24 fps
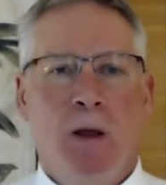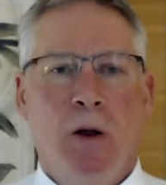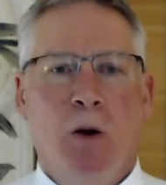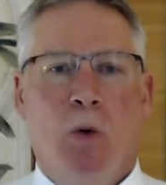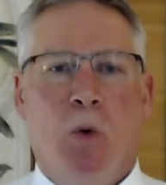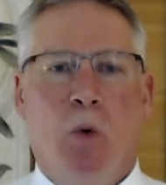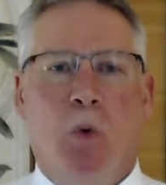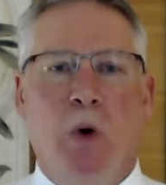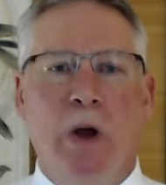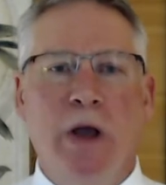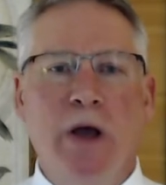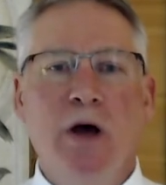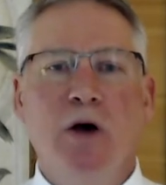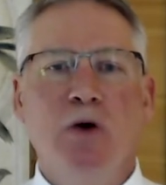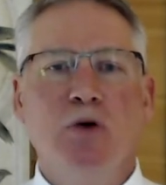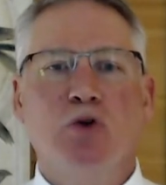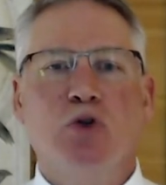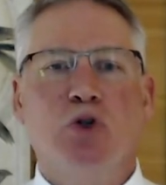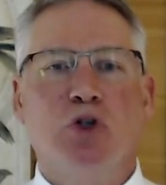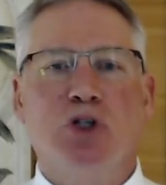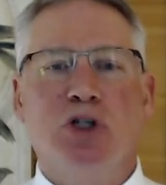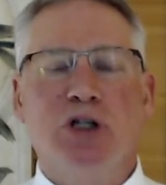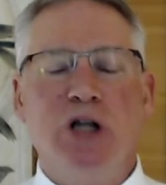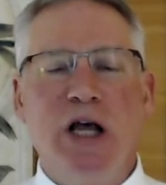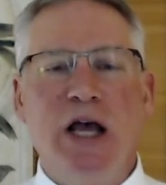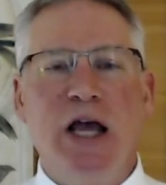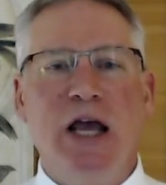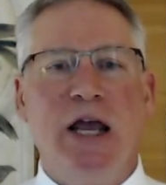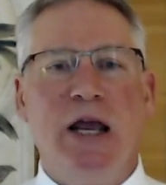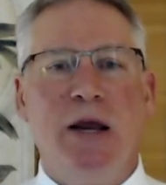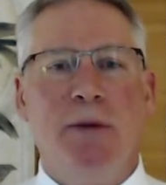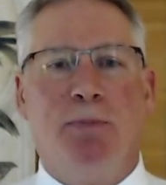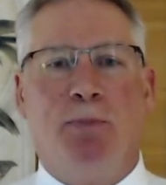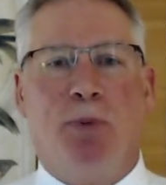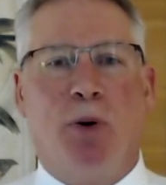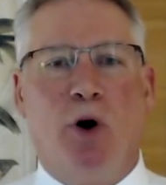We'll
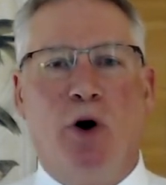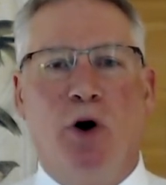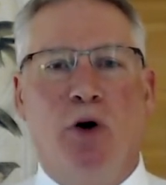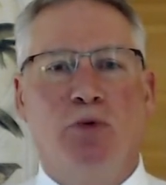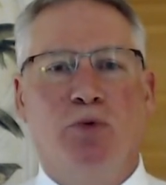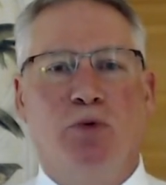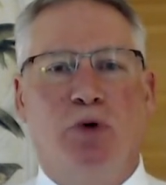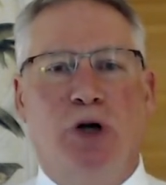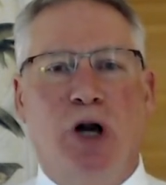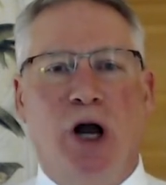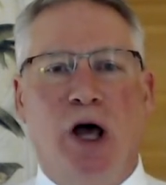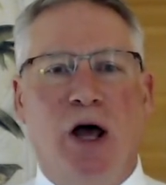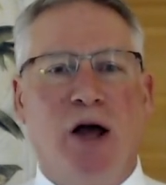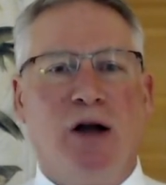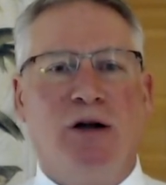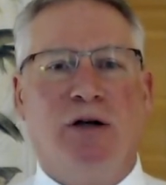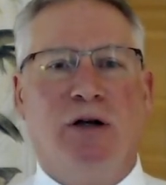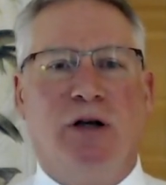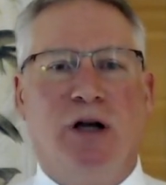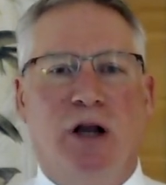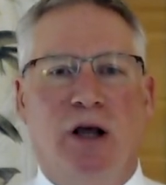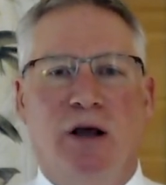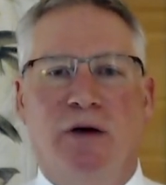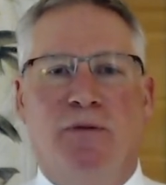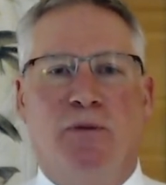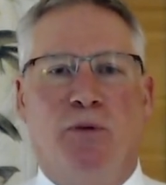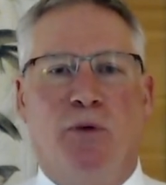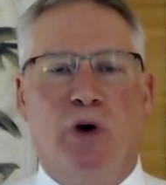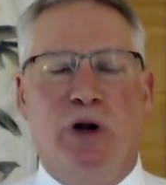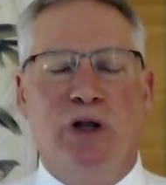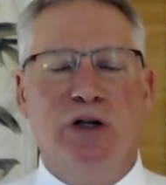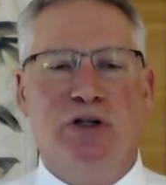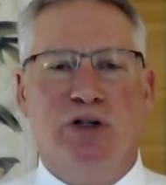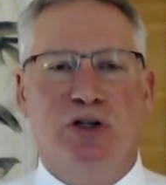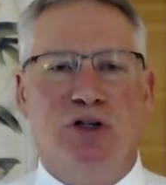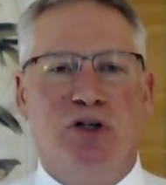see productive
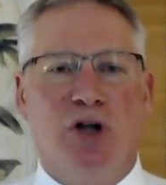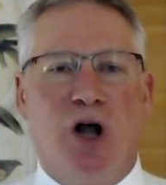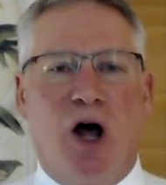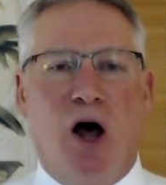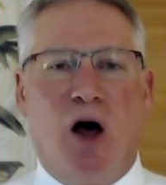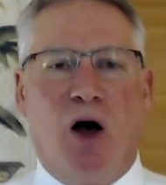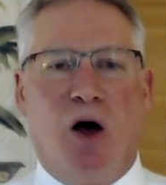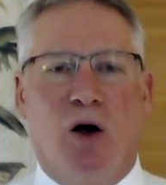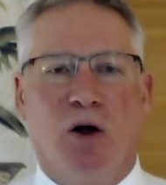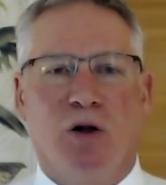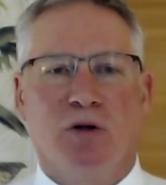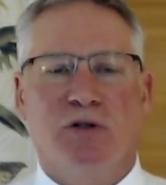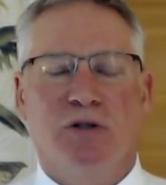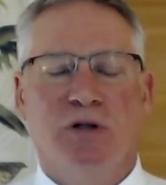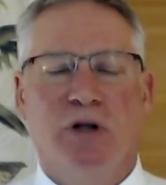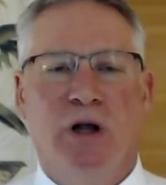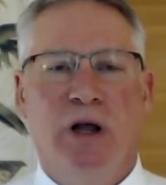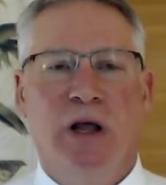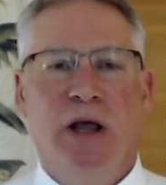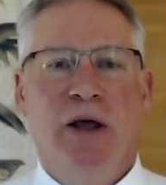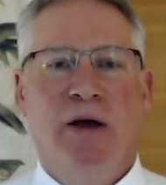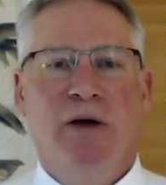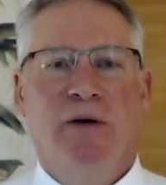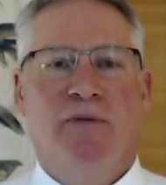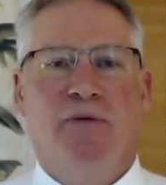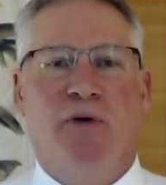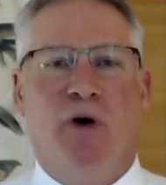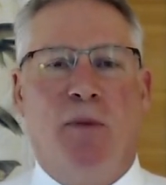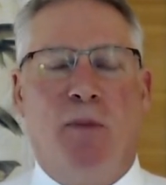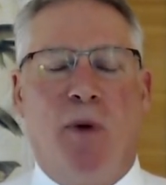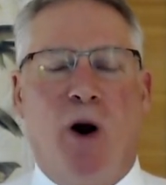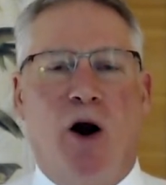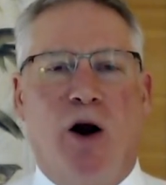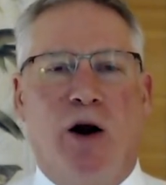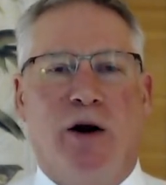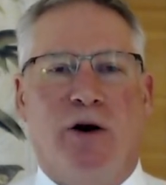results
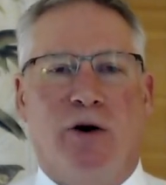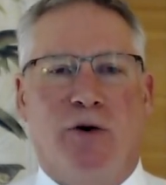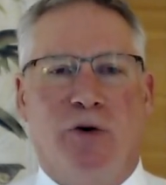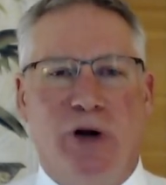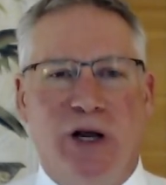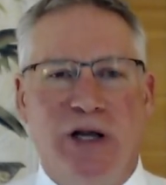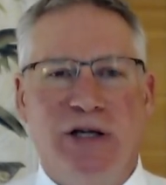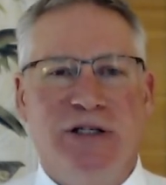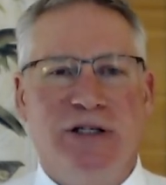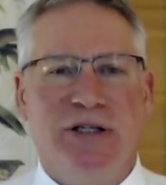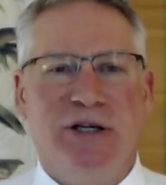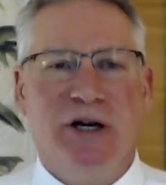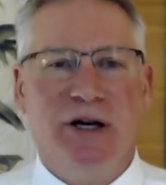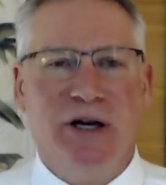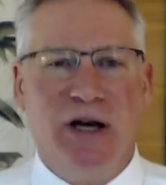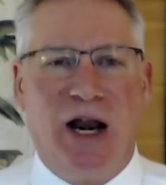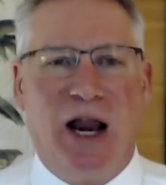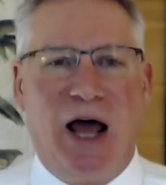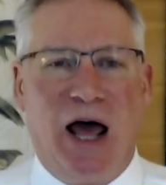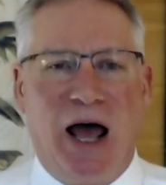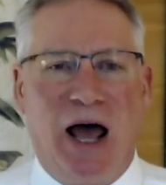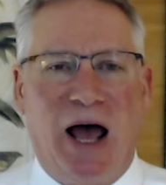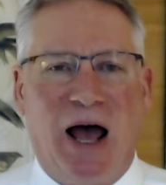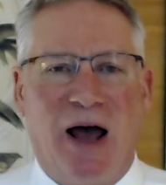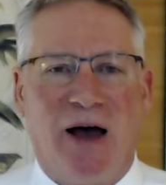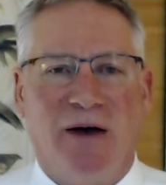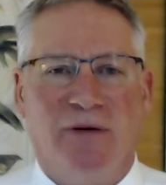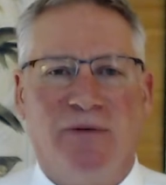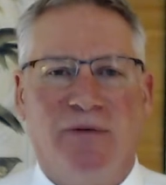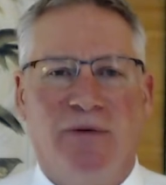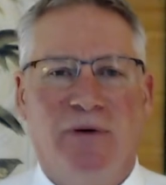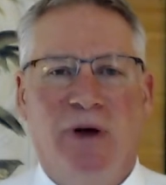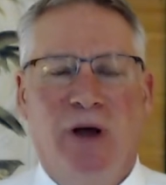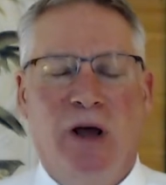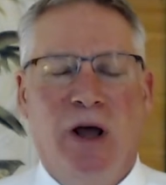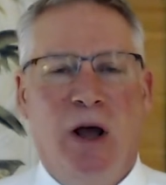from our Christian life.
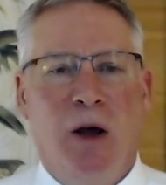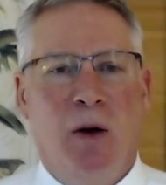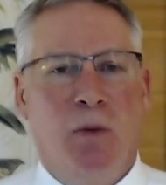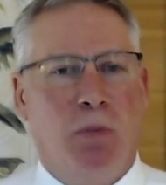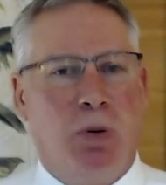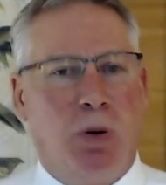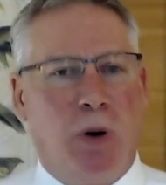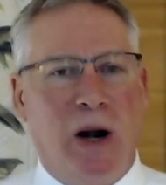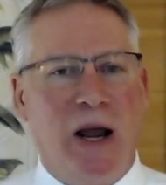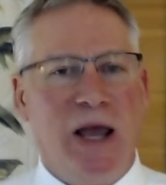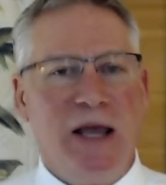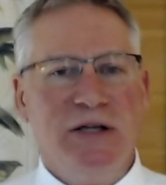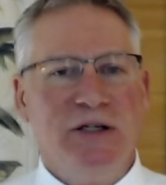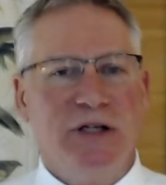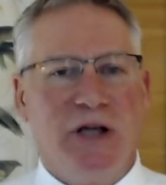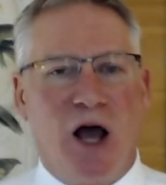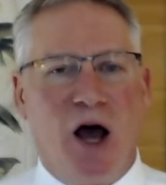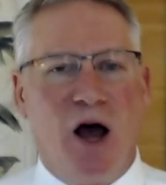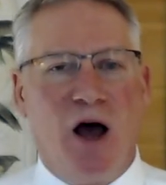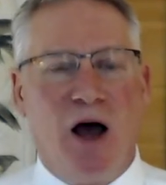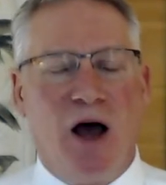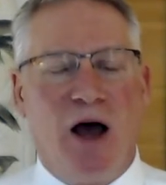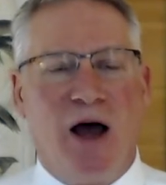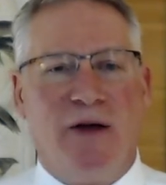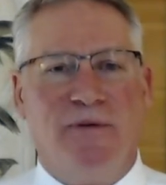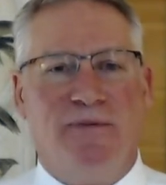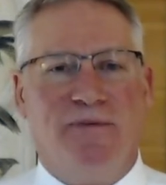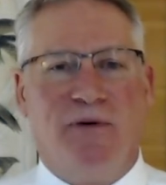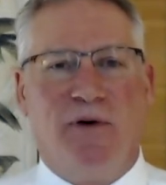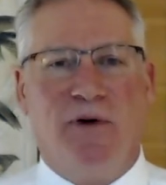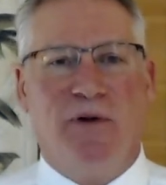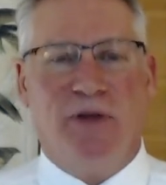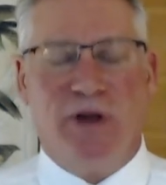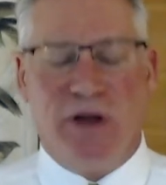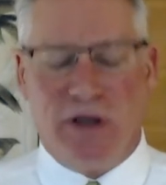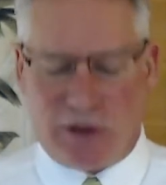Praise God
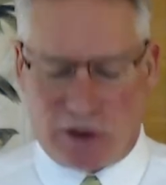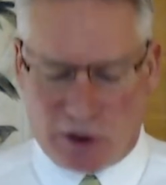for this